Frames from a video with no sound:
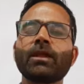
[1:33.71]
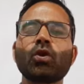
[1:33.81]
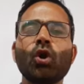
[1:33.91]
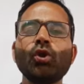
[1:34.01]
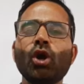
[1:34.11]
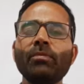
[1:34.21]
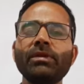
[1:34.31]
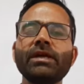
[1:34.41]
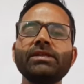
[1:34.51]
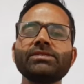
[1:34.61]

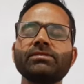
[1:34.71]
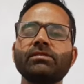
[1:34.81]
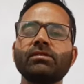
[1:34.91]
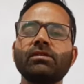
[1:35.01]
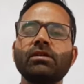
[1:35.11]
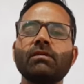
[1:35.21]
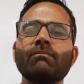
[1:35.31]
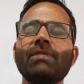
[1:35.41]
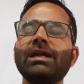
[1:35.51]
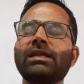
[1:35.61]
codominance,
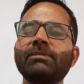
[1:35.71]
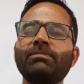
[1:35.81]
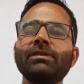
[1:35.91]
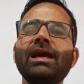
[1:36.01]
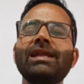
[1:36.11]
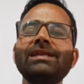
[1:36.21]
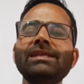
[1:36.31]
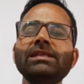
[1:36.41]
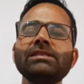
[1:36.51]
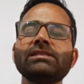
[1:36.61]
multiple
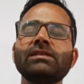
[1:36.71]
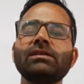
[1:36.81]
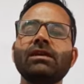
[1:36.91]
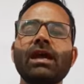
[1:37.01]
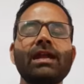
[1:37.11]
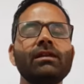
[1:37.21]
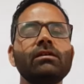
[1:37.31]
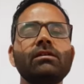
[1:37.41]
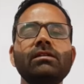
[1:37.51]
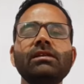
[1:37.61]
alleles, and
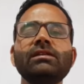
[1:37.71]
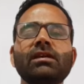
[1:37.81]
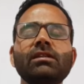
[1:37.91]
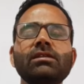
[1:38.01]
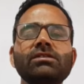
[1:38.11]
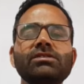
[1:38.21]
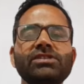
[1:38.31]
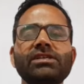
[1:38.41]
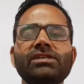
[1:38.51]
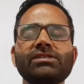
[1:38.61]
lethal
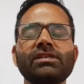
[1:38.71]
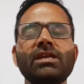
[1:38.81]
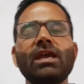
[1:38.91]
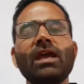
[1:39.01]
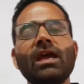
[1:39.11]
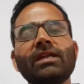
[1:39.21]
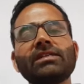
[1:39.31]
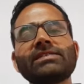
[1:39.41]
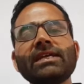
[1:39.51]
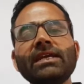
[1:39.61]
genes. And the
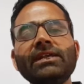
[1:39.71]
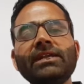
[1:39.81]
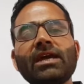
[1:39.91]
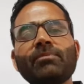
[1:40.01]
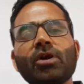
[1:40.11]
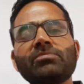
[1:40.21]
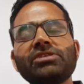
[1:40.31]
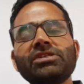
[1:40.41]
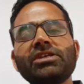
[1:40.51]
second type of gene